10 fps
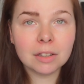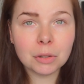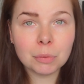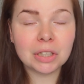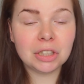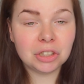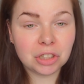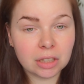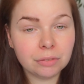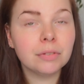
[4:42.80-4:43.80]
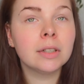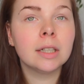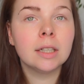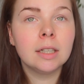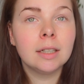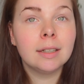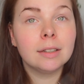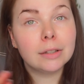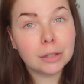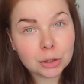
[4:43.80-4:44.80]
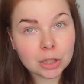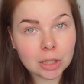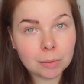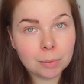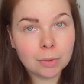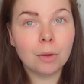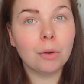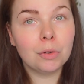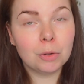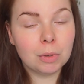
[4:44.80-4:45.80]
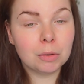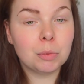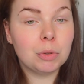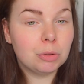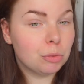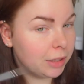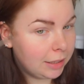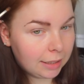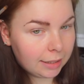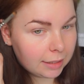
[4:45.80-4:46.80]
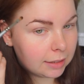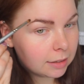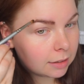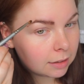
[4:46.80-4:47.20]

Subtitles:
you will achieve the shape of your brows which you really like.